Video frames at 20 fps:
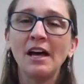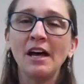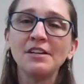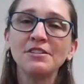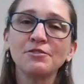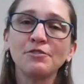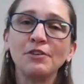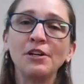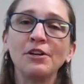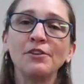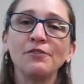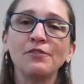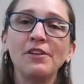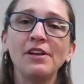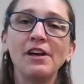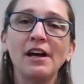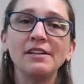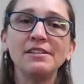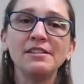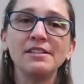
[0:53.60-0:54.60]
A screener for
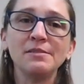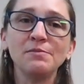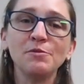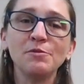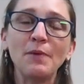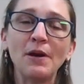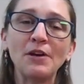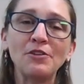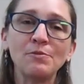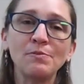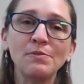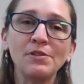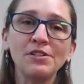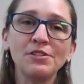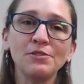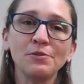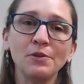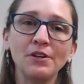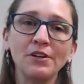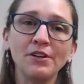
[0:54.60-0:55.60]
the autism spectrum
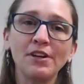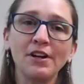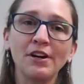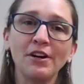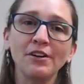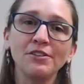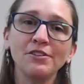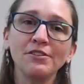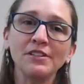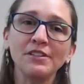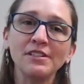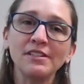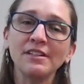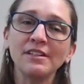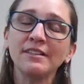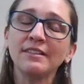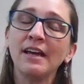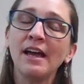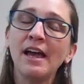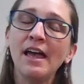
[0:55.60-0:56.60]
disorder
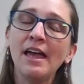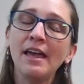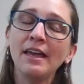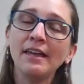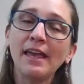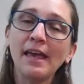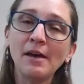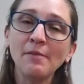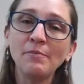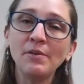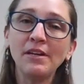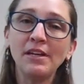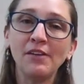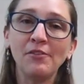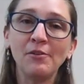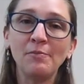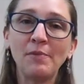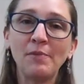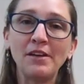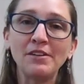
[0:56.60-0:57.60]
characteristics can be
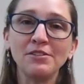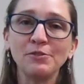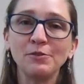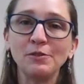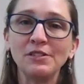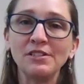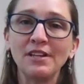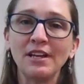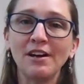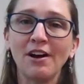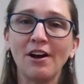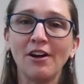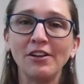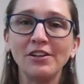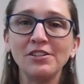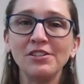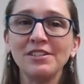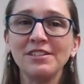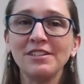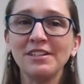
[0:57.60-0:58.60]
given by a school
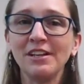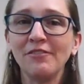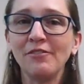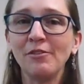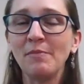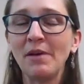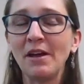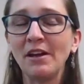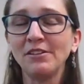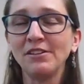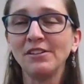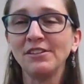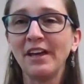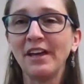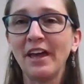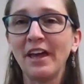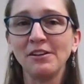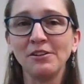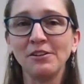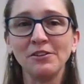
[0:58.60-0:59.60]
psychologist if a medical
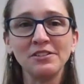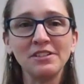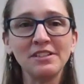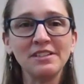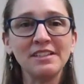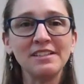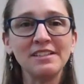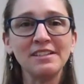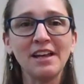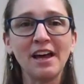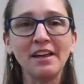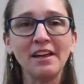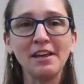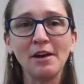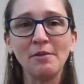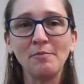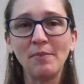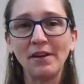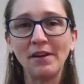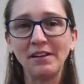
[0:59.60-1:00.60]
diagnosis has not
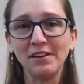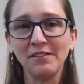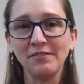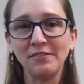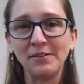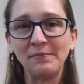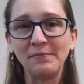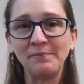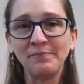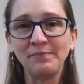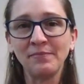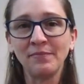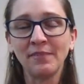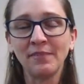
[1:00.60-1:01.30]
yet been given.